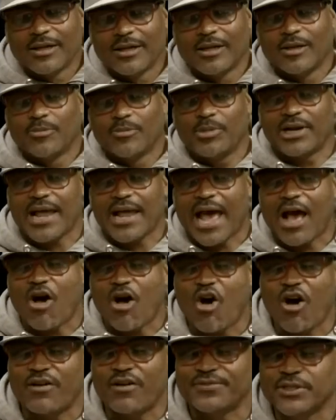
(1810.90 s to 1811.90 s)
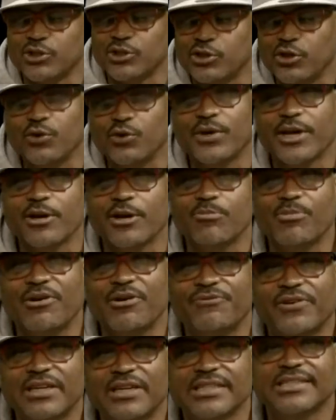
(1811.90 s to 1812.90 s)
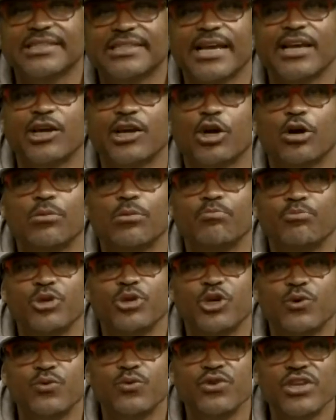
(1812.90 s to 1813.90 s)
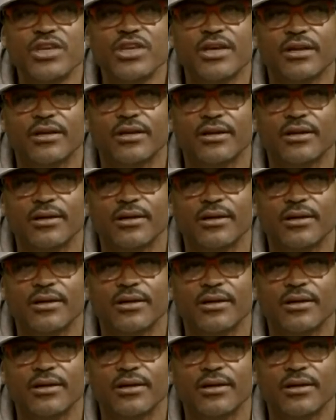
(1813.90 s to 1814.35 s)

But how often do you hear motherfuckers say communion?